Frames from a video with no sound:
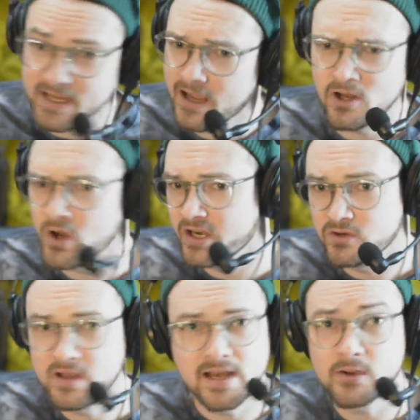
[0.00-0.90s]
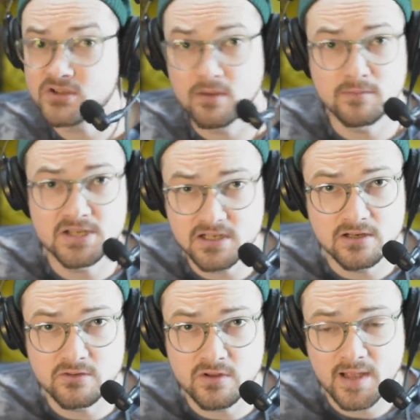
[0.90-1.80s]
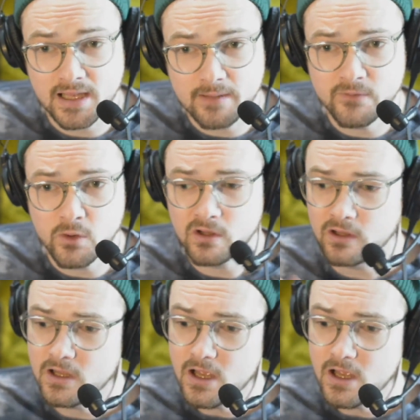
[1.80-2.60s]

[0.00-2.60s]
I know how to do it now, so I'm just going to do the backup vocal.